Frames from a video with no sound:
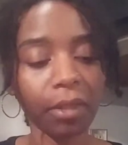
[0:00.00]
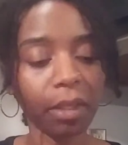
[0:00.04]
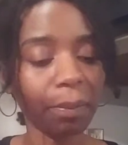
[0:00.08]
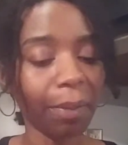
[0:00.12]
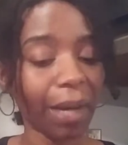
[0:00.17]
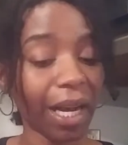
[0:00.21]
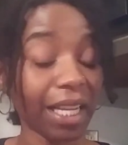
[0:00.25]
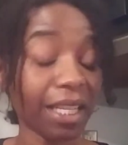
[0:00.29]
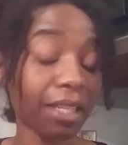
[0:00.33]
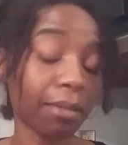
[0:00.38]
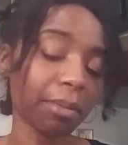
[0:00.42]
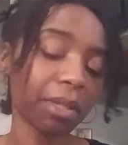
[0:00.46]

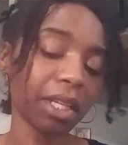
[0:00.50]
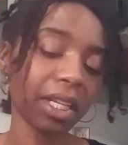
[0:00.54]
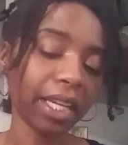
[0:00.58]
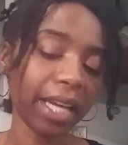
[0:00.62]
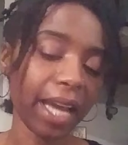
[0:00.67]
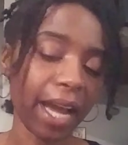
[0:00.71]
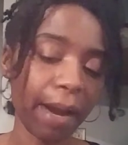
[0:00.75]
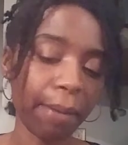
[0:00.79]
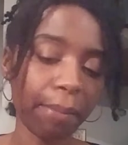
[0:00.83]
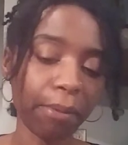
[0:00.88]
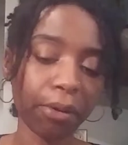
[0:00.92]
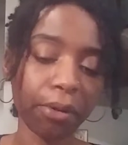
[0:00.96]
possibly a
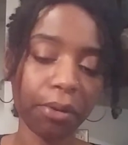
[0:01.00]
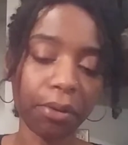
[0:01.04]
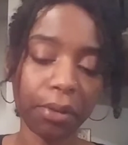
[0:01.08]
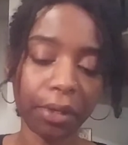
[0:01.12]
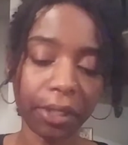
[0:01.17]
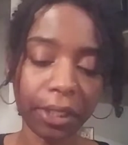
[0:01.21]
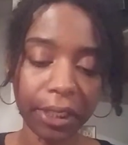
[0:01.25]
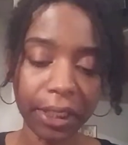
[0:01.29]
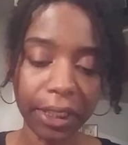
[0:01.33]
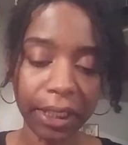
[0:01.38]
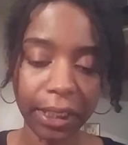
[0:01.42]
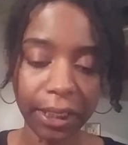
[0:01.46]

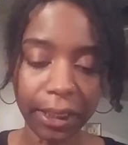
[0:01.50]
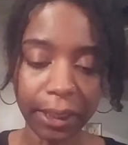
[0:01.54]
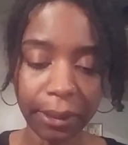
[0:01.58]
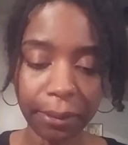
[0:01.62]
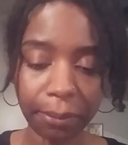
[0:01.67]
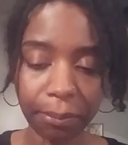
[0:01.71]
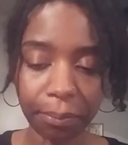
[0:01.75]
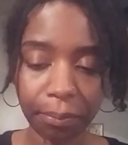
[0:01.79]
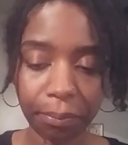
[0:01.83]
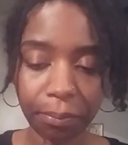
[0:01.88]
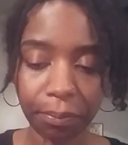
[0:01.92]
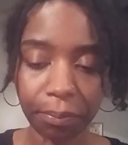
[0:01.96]
Capricorn here.